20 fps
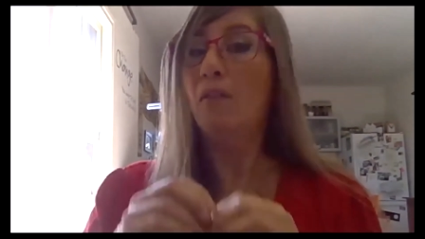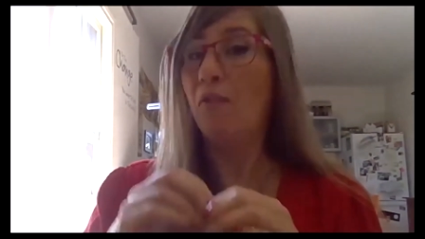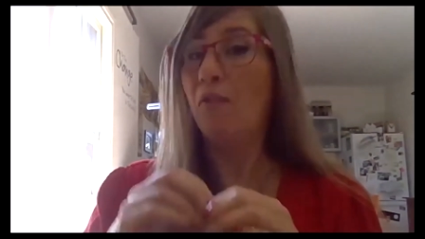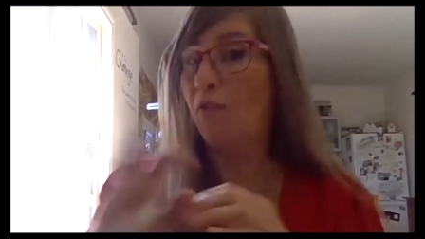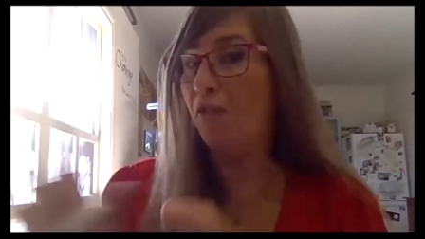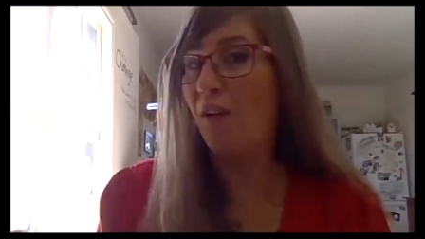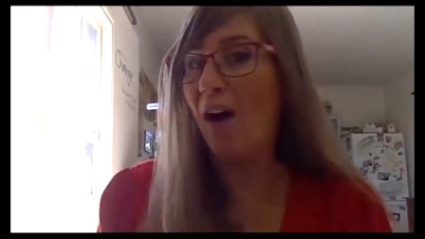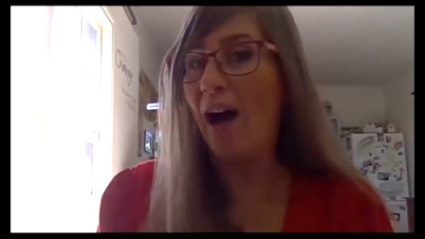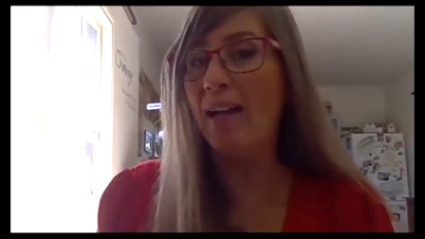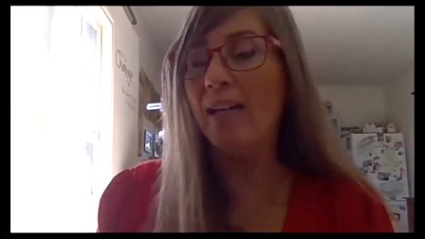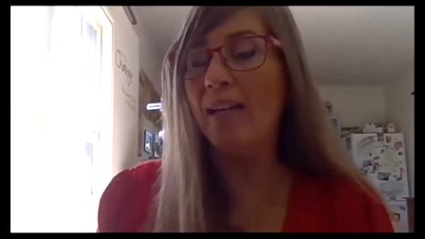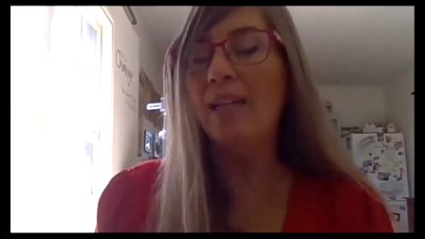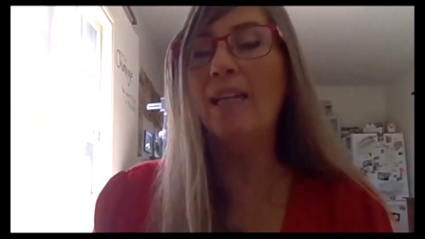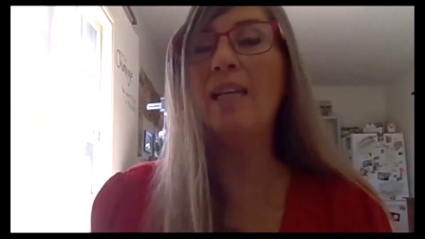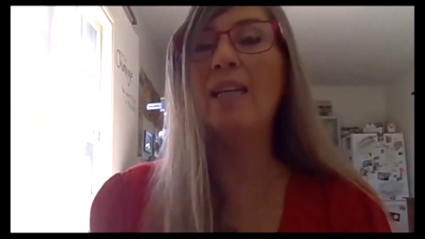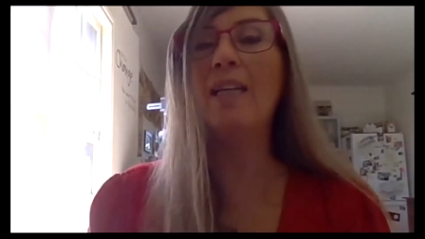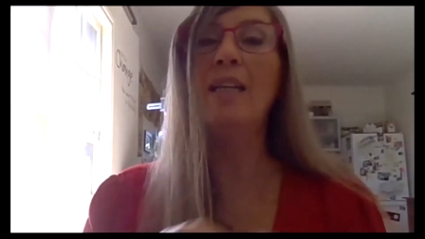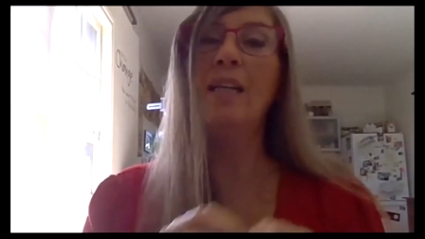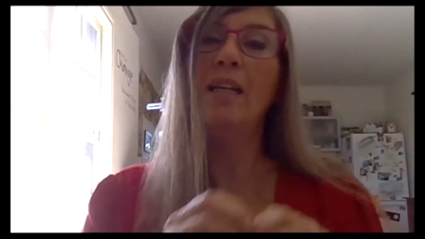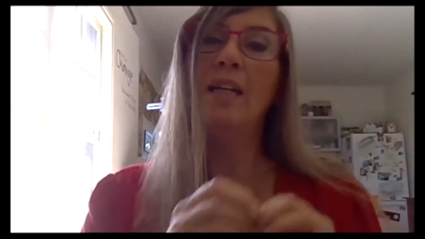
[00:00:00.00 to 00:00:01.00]

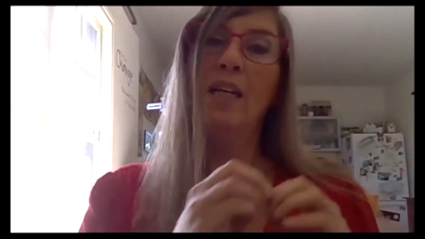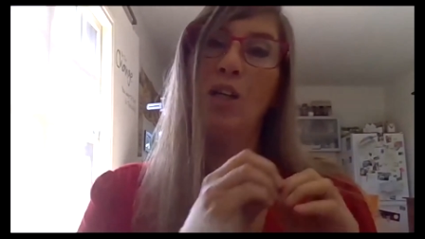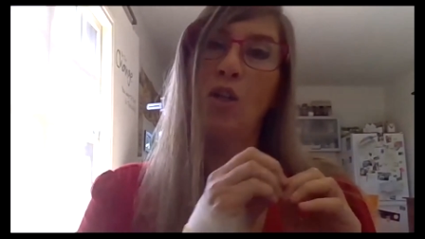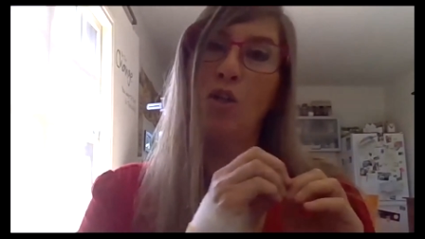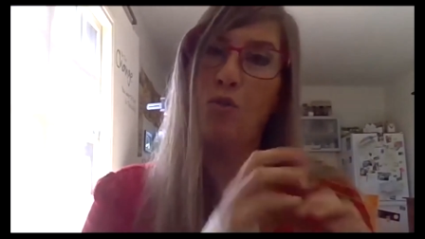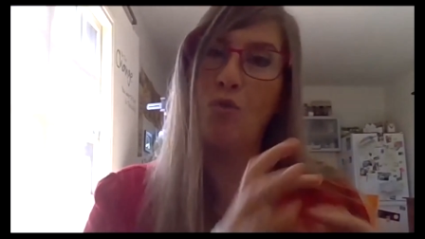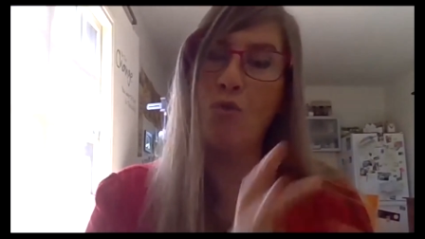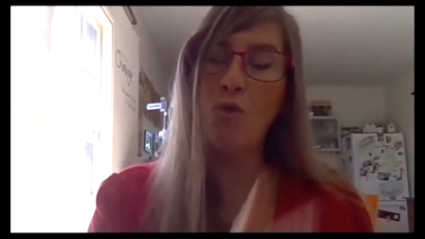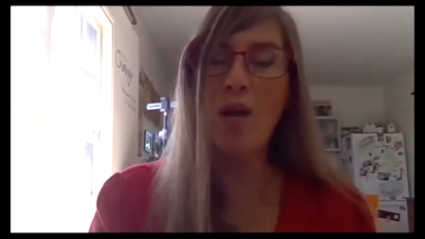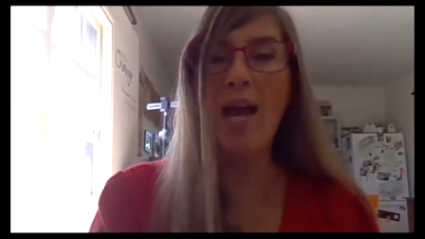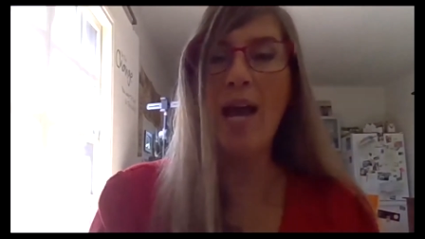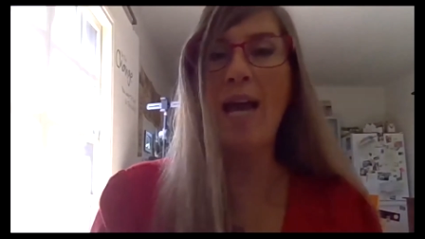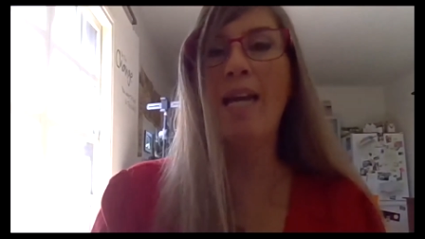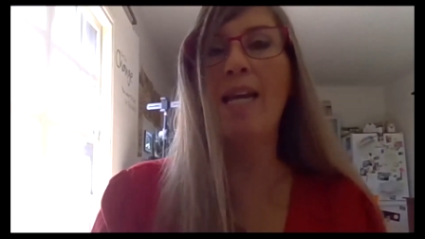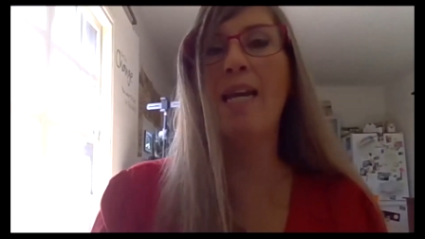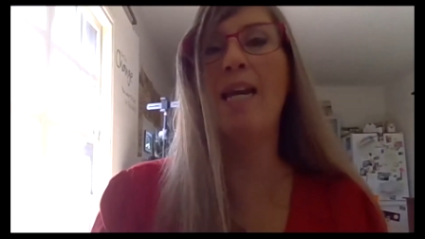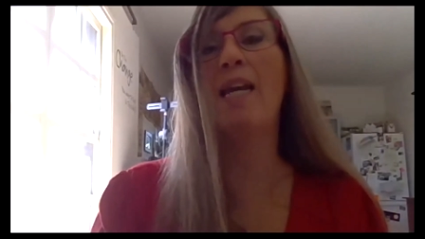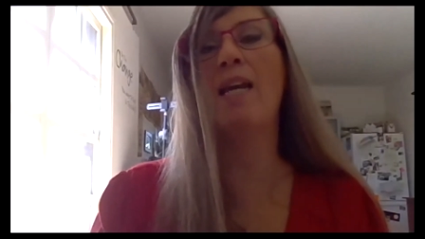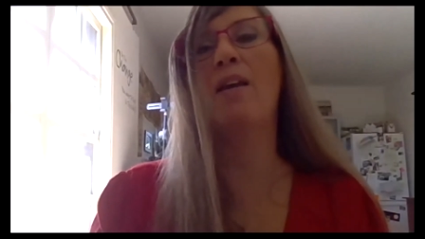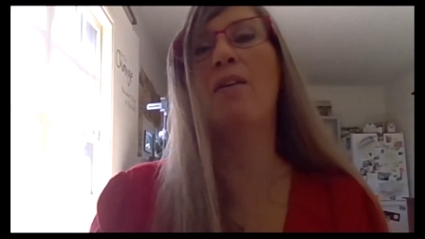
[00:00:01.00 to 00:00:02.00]
funny,
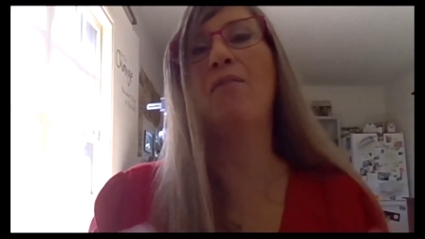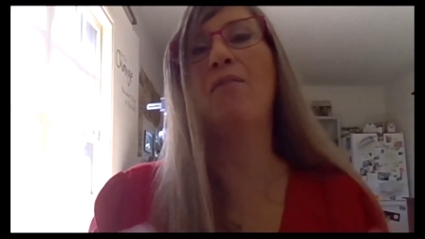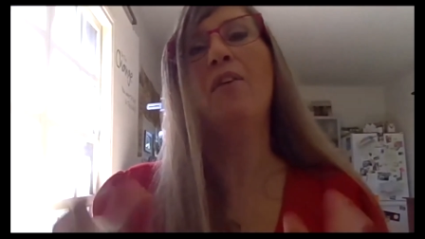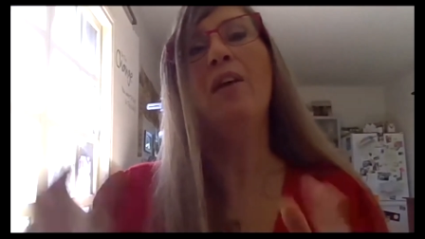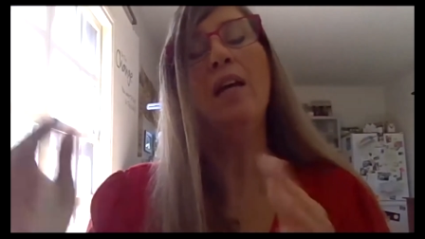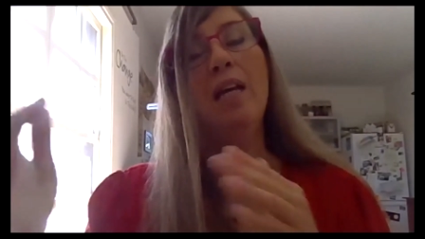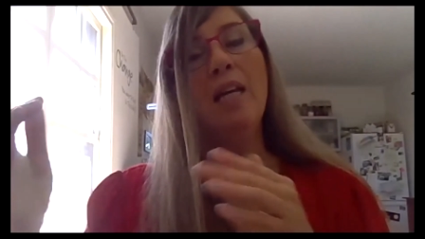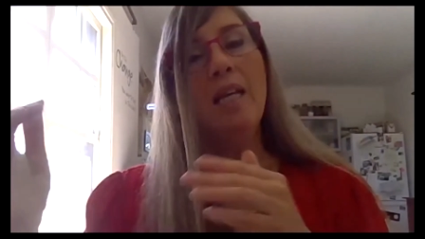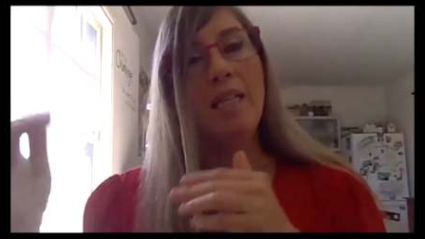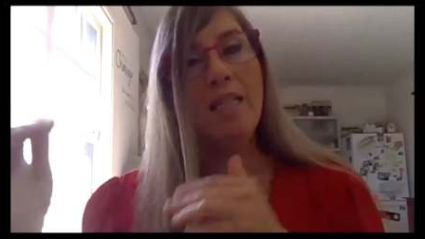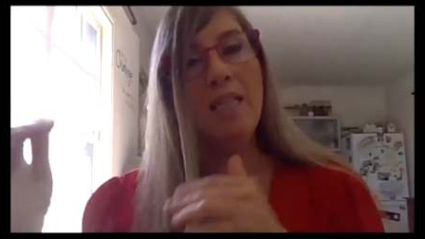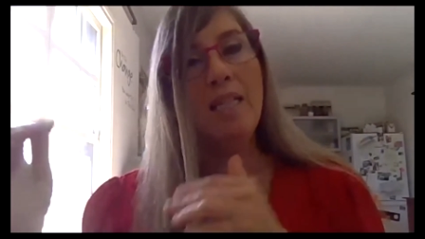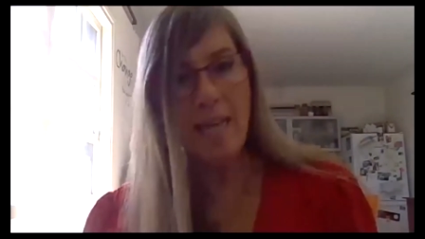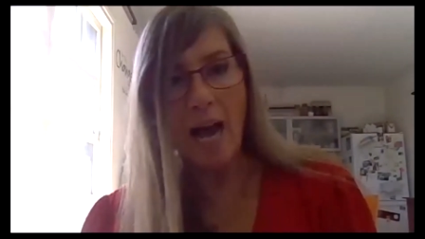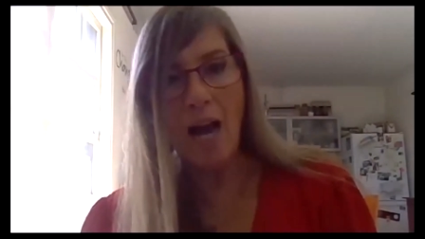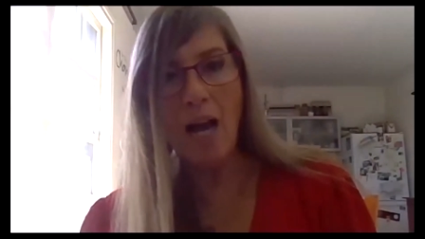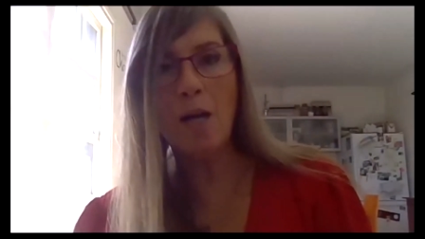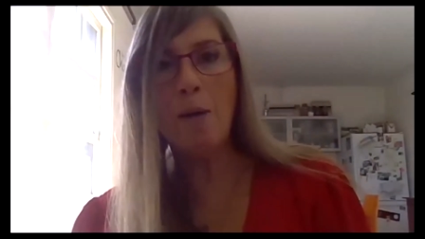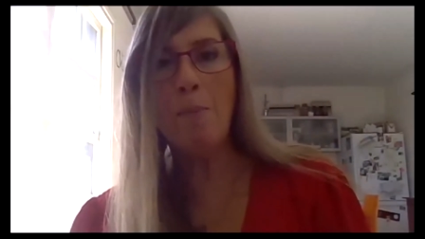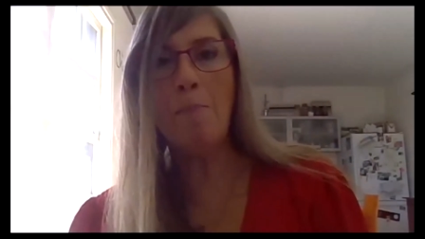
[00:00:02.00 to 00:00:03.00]
creative,
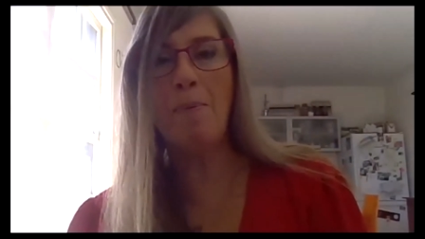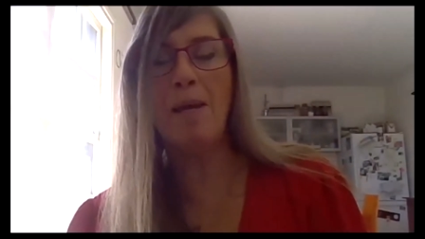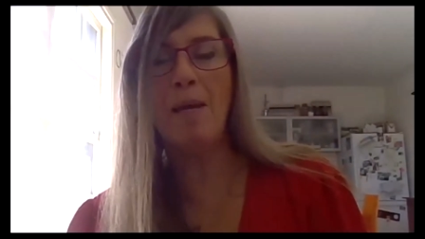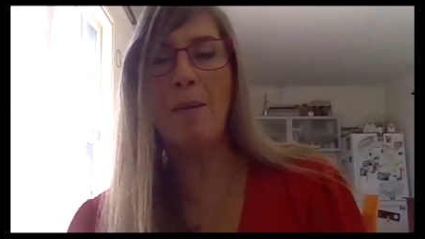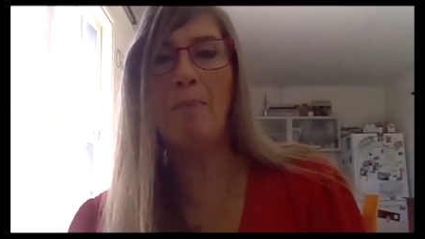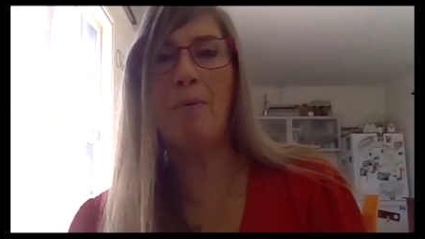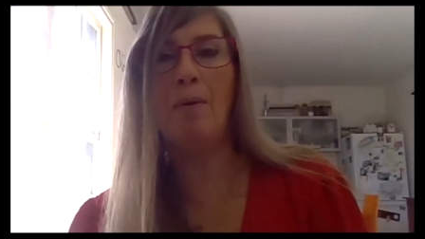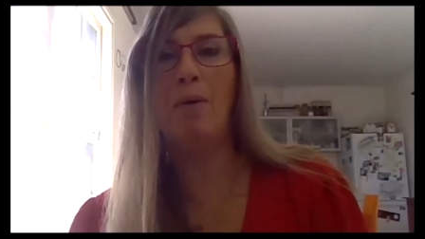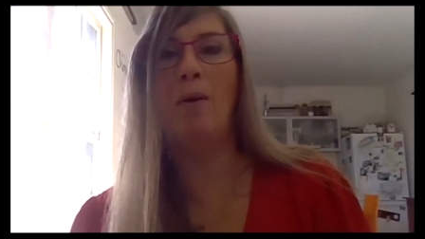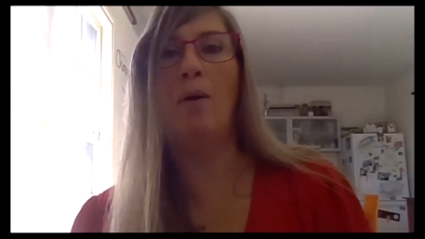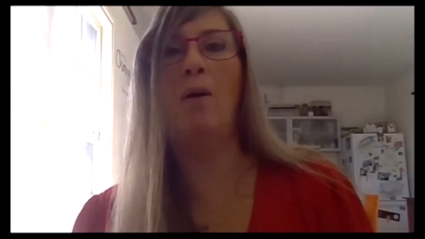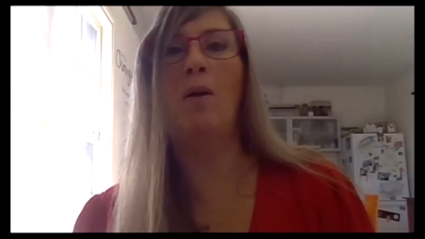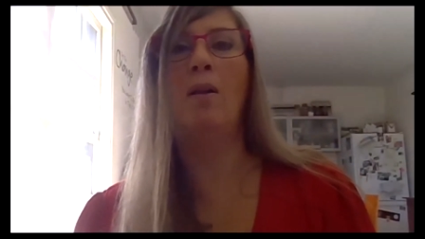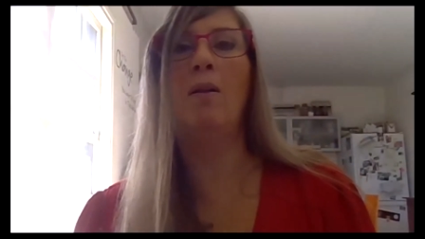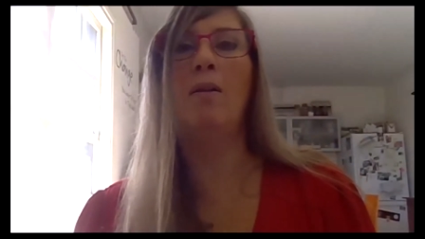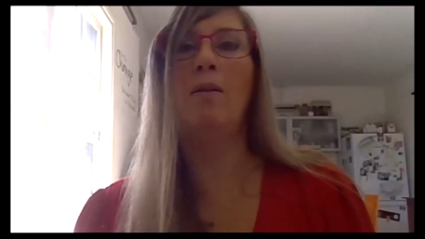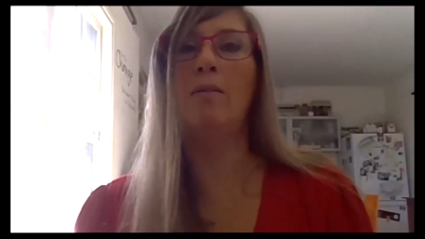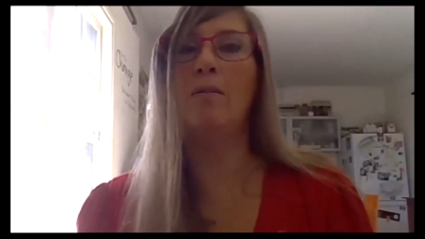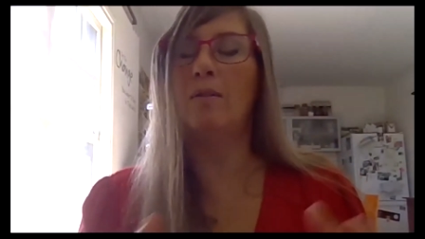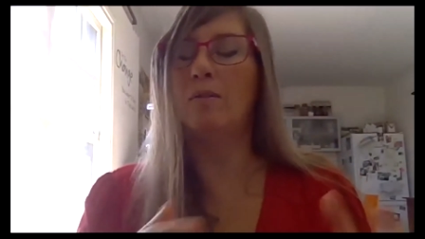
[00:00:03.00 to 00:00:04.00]
young
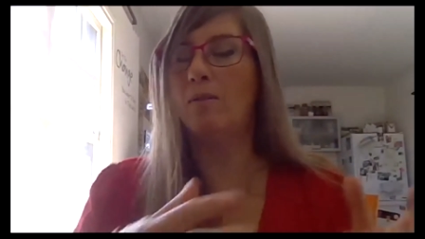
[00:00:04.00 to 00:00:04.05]
people.